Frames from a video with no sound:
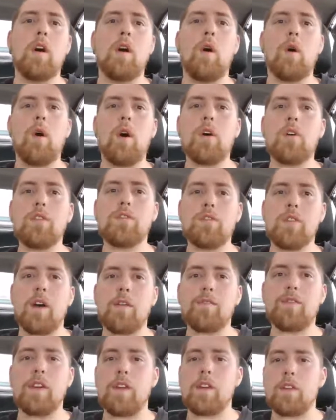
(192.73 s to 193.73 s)
All
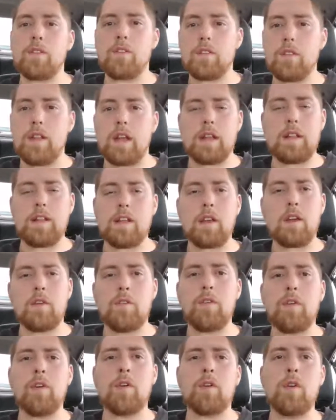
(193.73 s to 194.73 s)
stuff that are
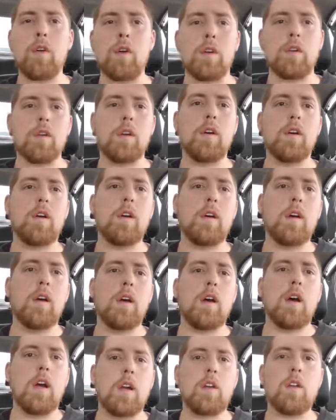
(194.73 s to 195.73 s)
real good.
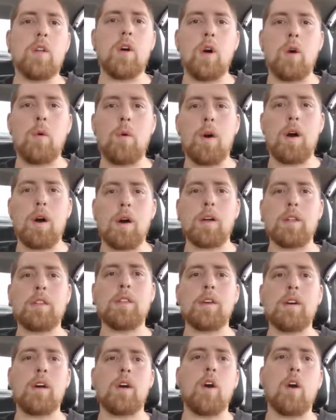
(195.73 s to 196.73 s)

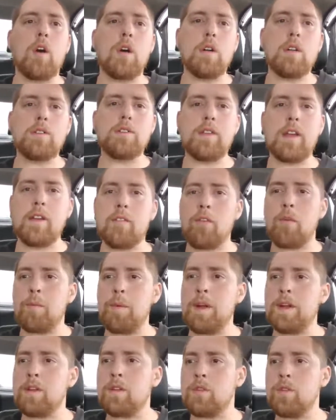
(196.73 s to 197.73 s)
The hardest thing for
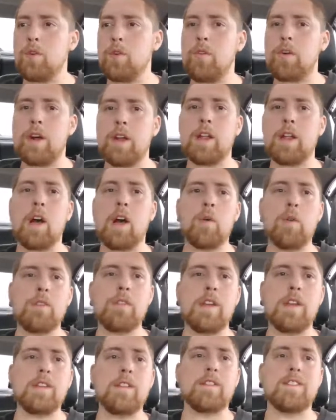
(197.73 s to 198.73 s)
me to do right now is
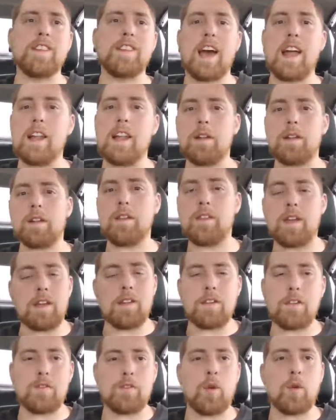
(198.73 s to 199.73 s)
eat salad because I
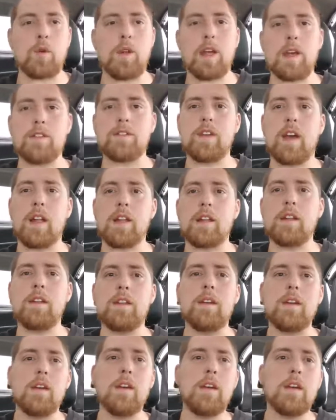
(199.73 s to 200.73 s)
just don't like salad.
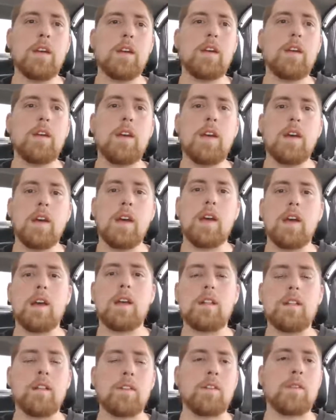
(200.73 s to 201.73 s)

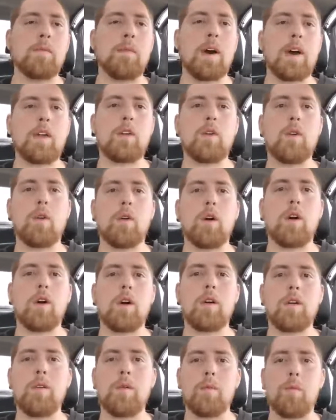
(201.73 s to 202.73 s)
Doesn't matter
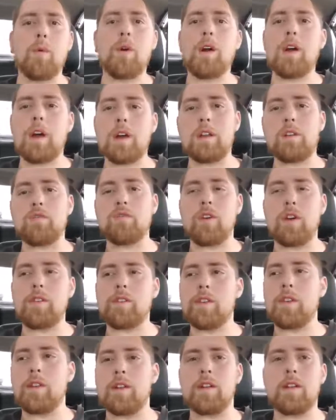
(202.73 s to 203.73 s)
what kind of
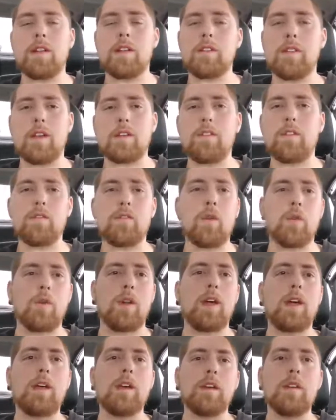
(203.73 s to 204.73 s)
dressing it is. I just don't
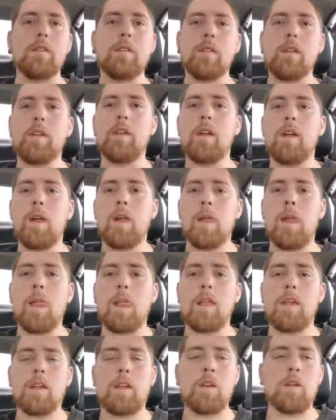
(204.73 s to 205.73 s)
like it.
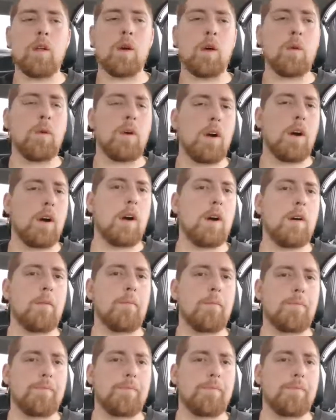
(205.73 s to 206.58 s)
You know,